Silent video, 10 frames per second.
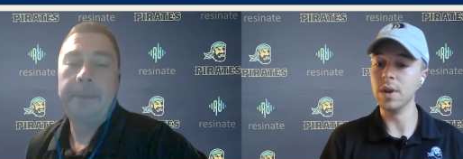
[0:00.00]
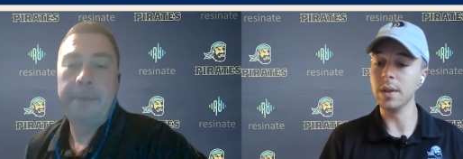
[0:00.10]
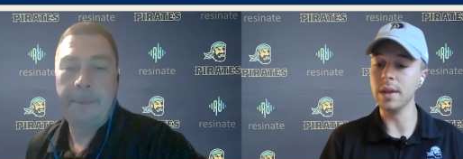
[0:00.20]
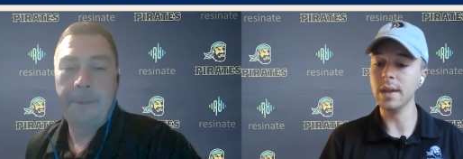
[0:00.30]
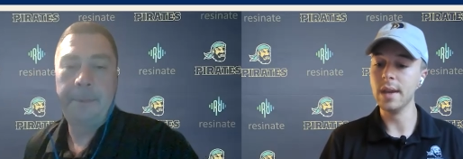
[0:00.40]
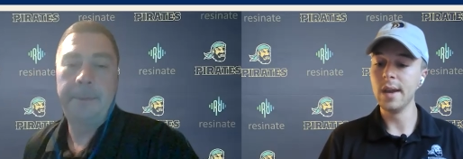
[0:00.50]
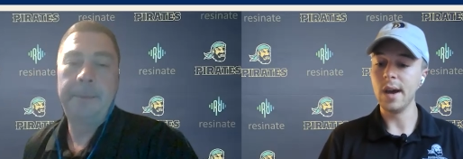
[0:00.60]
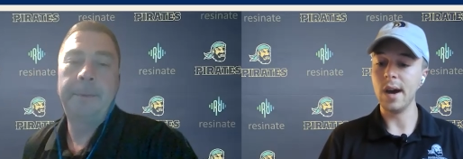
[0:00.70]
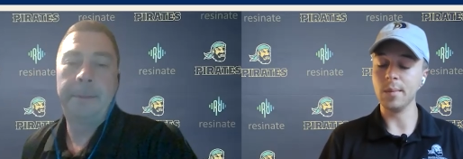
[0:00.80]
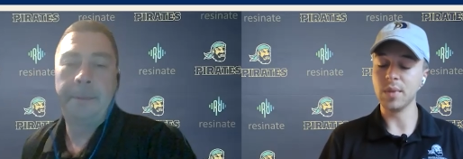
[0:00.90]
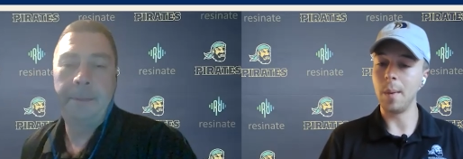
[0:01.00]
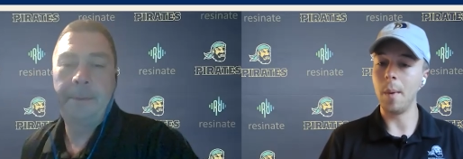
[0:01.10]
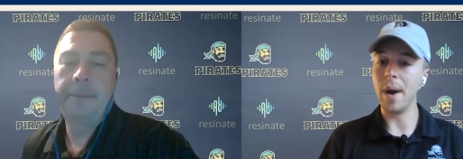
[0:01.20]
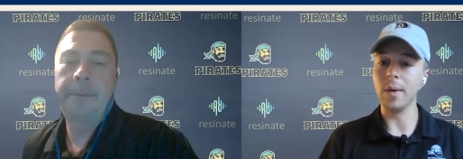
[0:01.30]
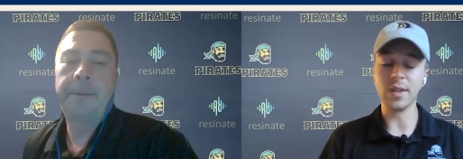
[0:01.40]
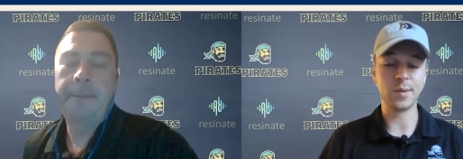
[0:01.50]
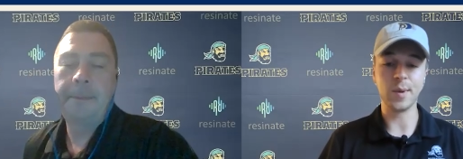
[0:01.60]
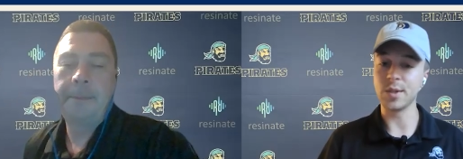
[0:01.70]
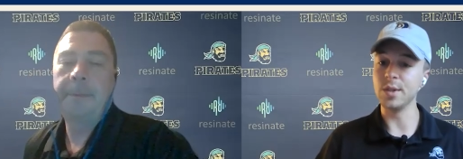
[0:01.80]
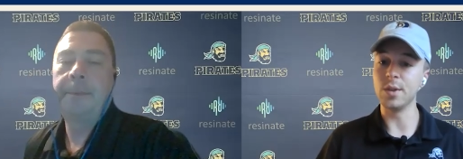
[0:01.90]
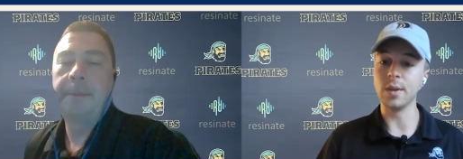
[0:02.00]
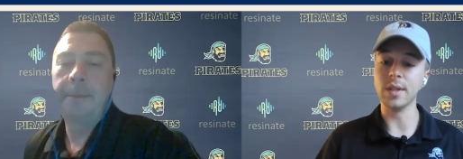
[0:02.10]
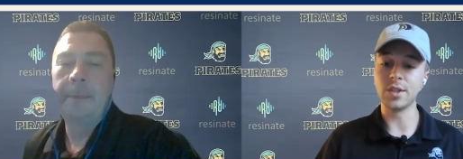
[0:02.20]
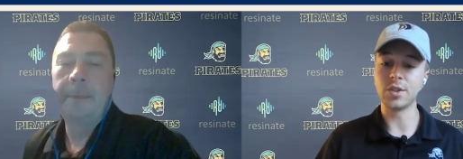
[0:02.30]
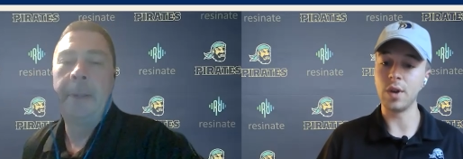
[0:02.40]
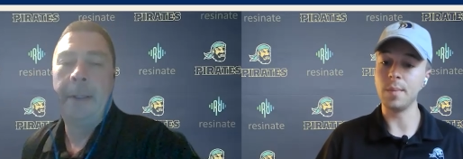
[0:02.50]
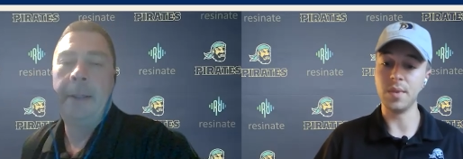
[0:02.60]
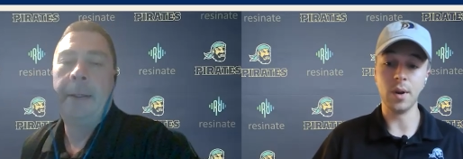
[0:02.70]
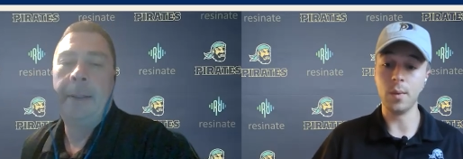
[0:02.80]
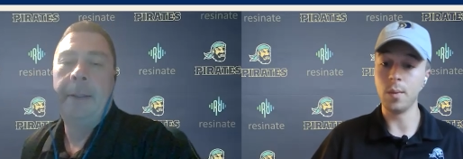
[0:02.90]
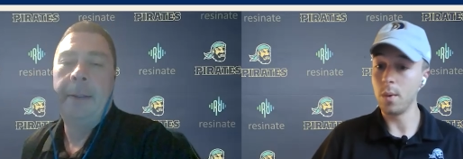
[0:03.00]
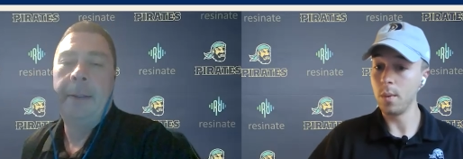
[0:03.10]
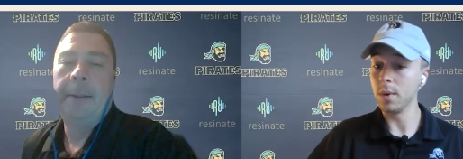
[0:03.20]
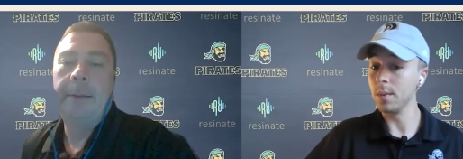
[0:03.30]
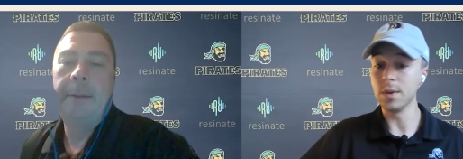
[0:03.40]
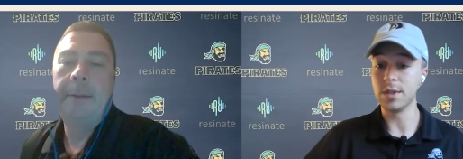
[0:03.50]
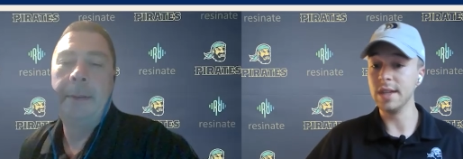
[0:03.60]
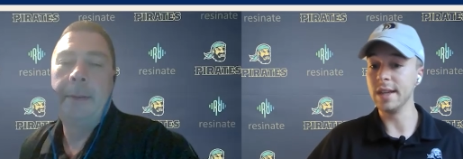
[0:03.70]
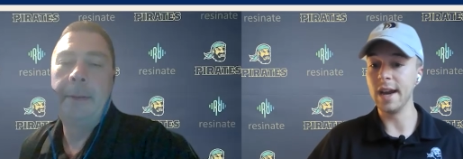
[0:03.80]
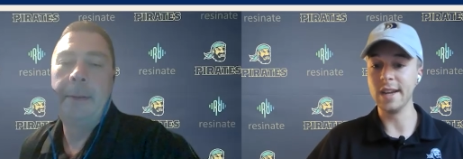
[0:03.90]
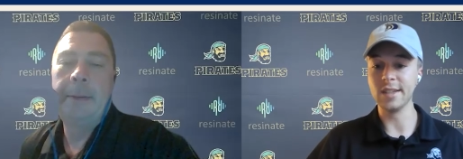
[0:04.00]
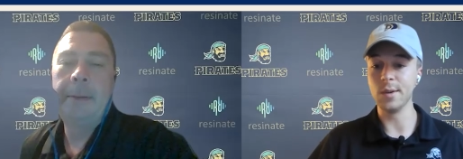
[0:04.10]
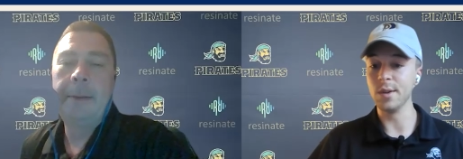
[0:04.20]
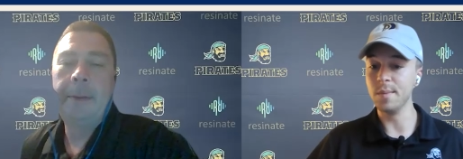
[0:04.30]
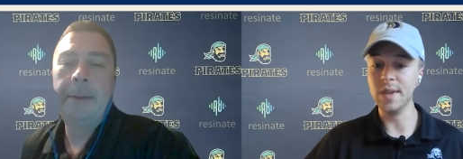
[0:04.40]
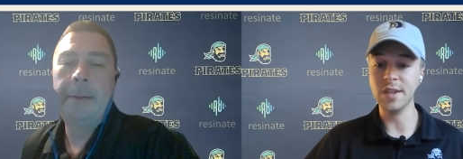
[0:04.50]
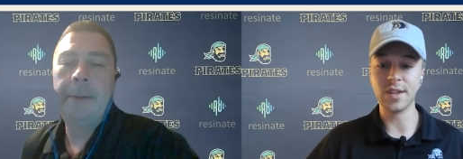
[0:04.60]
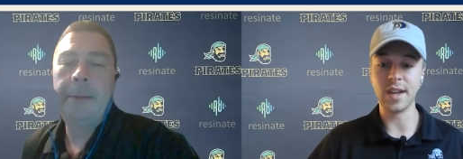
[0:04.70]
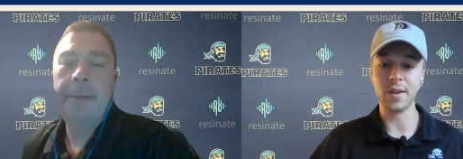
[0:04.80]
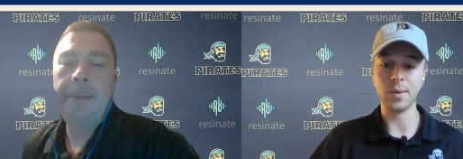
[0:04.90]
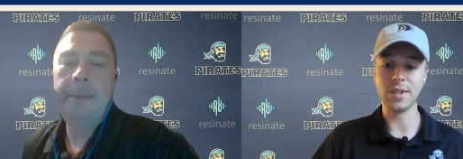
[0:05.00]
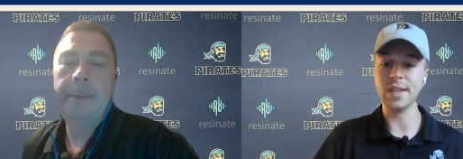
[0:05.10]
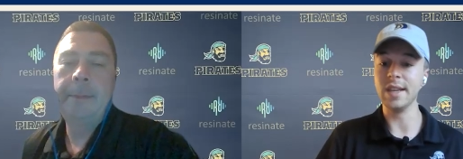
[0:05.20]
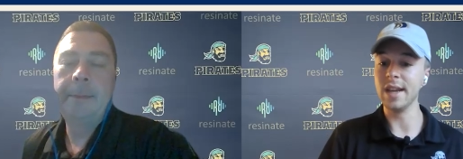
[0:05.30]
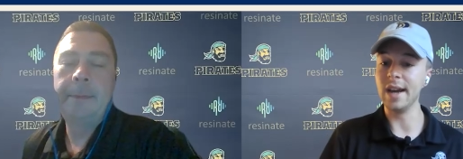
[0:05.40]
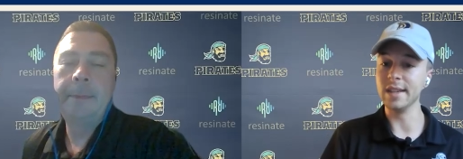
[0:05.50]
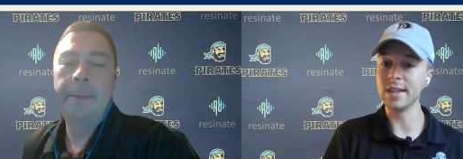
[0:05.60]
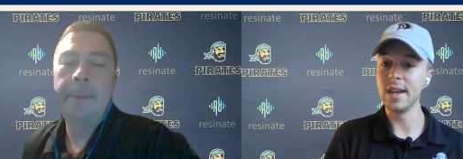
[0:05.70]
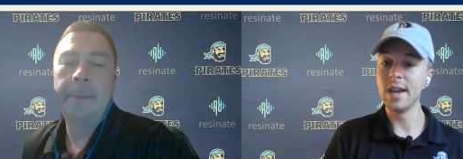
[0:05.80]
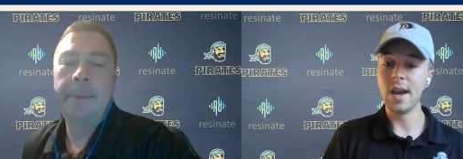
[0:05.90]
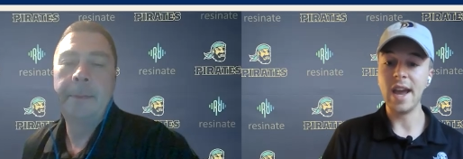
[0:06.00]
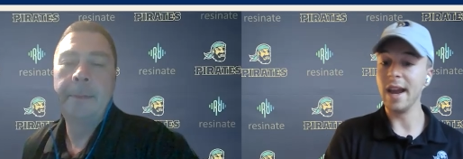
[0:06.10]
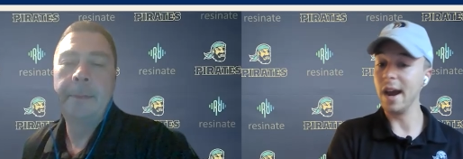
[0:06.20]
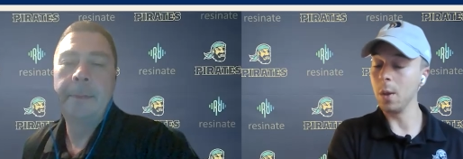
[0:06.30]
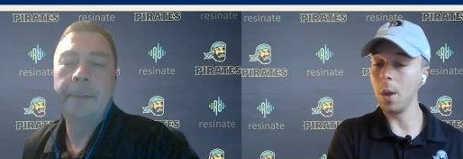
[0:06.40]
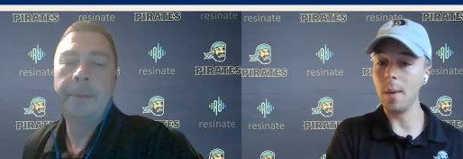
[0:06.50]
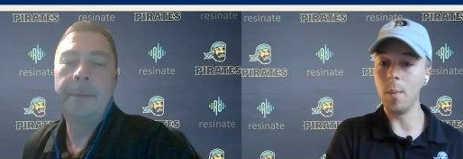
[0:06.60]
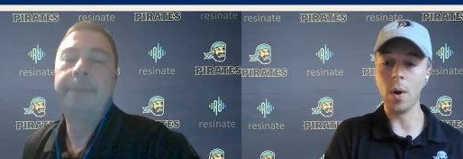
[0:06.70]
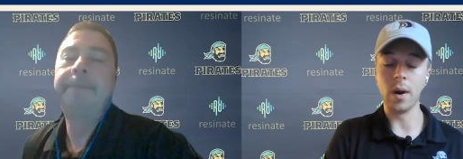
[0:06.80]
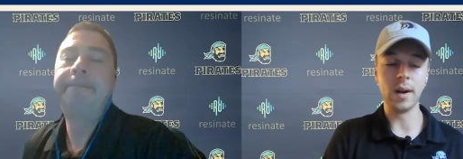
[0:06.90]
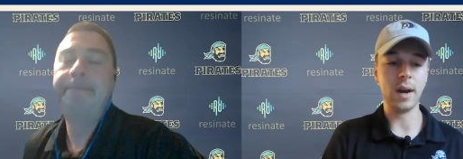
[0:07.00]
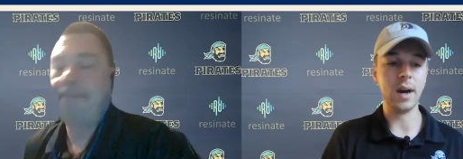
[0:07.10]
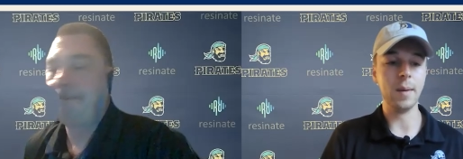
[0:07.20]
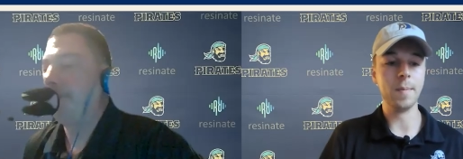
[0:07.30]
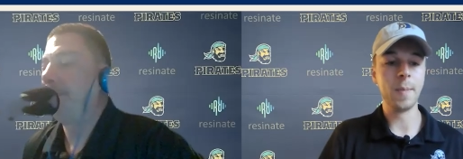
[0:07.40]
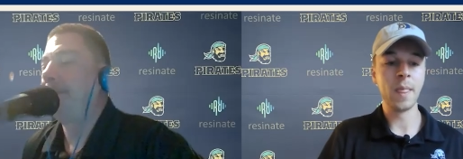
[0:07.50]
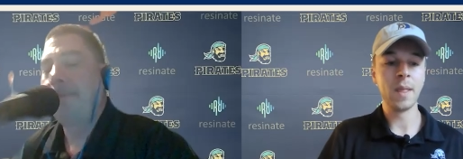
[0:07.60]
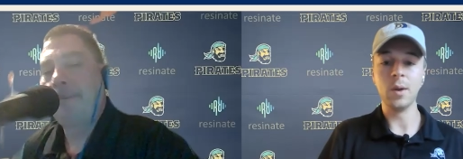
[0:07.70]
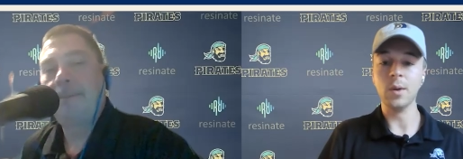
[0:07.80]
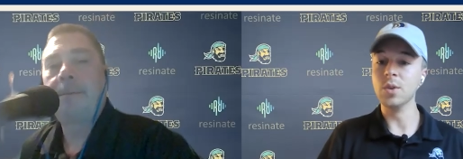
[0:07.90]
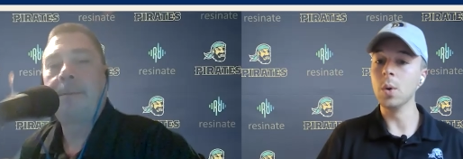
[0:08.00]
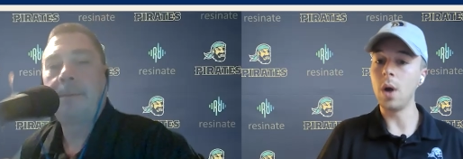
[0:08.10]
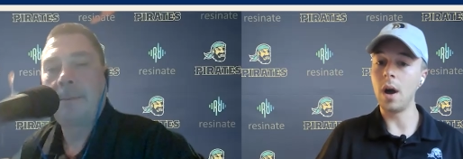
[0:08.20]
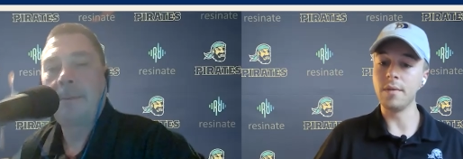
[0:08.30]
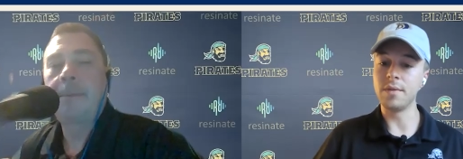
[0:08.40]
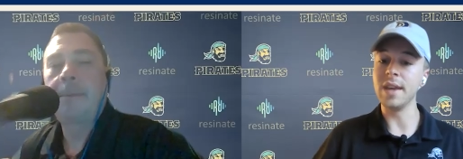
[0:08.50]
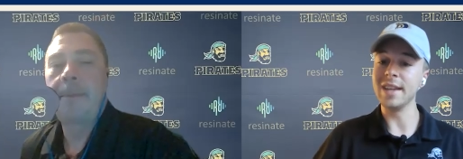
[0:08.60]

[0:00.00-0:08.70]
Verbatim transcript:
Speaker 1: really um, come about, especially during this trip. You know, we're, we're seeing guys go to the beach together, we're seeing guys hang out a lot more, um, you know, do a lot of